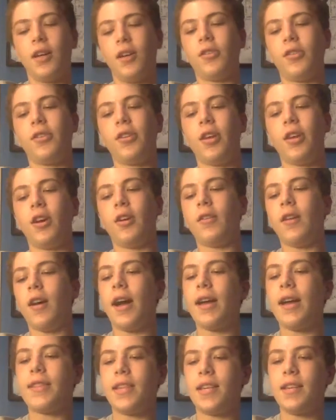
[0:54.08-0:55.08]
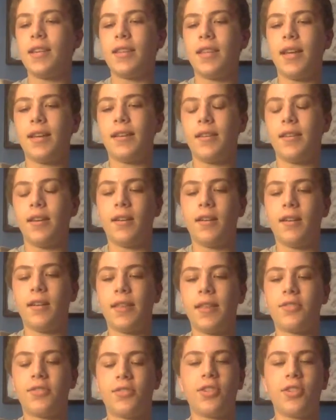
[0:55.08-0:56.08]
No, I think that
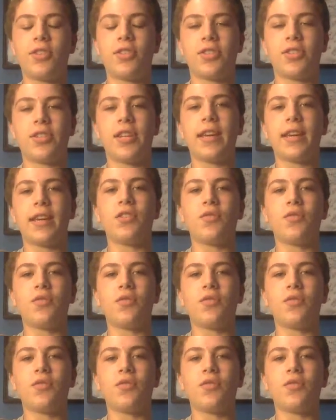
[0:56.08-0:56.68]
they should have just taken